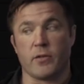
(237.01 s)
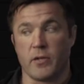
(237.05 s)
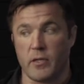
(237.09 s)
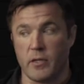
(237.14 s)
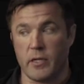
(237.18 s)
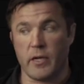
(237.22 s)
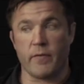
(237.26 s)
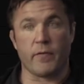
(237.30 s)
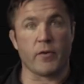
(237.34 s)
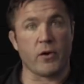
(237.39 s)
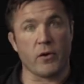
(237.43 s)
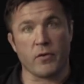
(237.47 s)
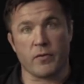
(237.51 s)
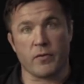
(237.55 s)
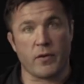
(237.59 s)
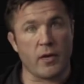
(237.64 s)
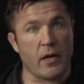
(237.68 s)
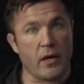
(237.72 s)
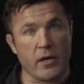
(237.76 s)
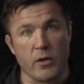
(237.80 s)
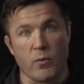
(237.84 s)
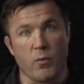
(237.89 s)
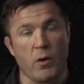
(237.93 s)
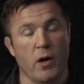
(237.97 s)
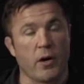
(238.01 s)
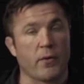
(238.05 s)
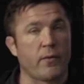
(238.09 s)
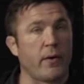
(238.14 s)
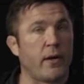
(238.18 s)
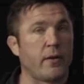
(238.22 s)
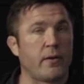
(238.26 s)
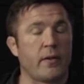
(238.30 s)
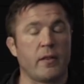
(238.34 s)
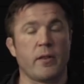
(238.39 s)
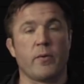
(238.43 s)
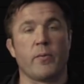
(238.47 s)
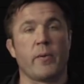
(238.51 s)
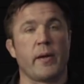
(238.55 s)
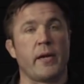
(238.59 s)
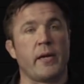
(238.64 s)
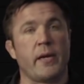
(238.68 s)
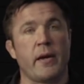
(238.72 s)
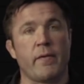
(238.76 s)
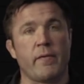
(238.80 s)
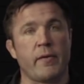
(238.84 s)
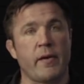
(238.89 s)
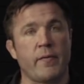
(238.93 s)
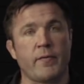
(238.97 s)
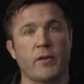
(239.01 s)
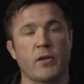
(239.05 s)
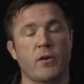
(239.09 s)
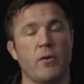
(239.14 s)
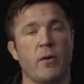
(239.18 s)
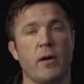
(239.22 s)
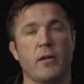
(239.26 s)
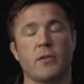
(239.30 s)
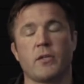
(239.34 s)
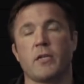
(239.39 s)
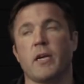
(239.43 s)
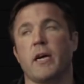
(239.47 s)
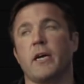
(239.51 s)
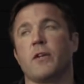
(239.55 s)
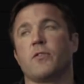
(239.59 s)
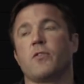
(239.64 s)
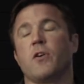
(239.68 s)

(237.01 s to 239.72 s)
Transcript: So you leave your hotel, you walk right to the arena. Never have to go outside.